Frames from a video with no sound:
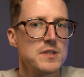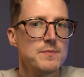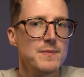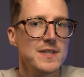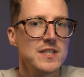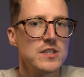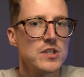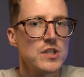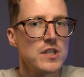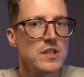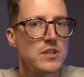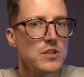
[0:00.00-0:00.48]

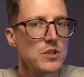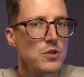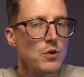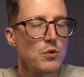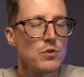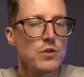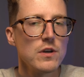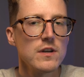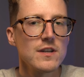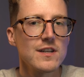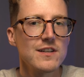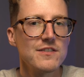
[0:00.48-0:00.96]
means you can no
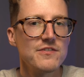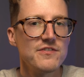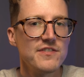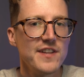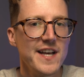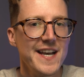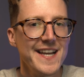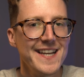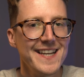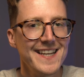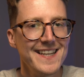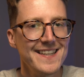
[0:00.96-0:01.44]
longer
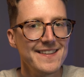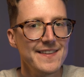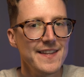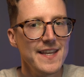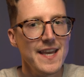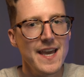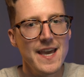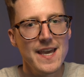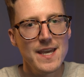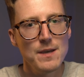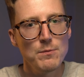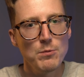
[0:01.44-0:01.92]
fly it in the
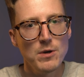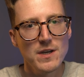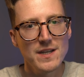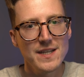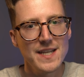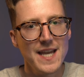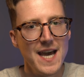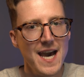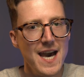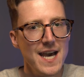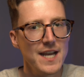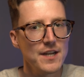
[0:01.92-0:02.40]
A1
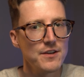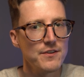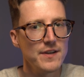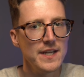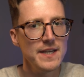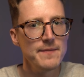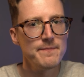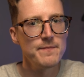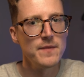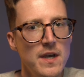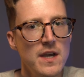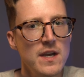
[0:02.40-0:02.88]

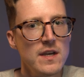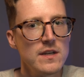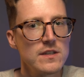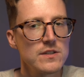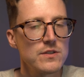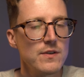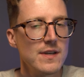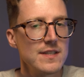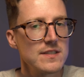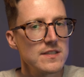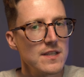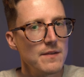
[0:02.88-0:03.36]
category.
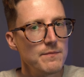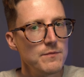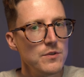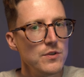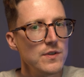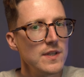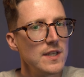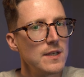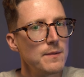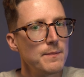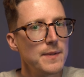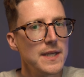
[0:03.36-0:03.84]
So that's something you
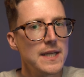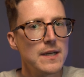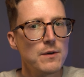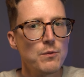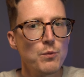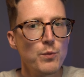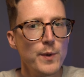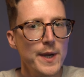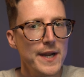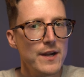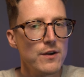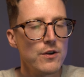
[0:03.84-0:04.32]
need to be
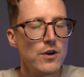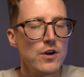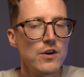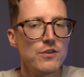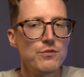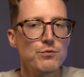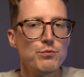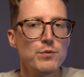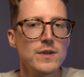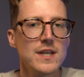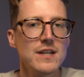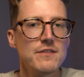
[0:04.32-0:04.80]
aware
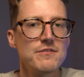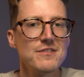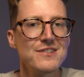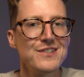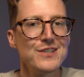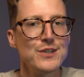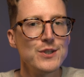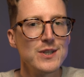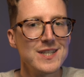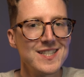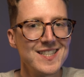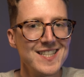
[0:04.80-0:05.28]
of whenever
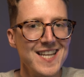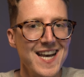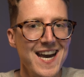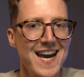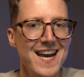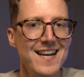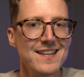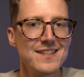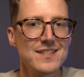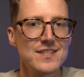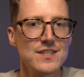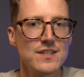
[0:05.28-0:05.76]
you
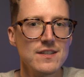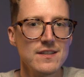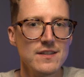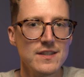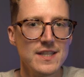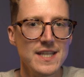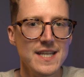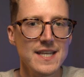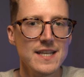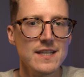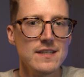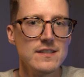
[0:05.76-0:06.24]
attach
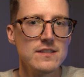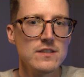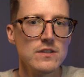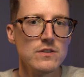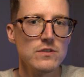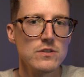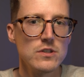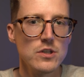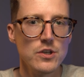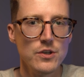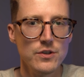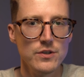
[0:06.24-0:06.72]
these
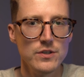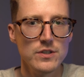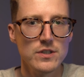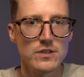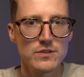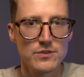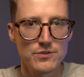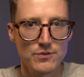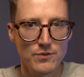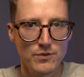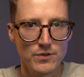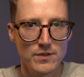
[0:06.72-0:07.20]
to your
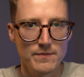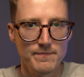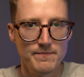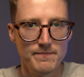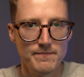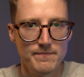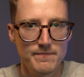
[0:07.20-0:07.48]
drone.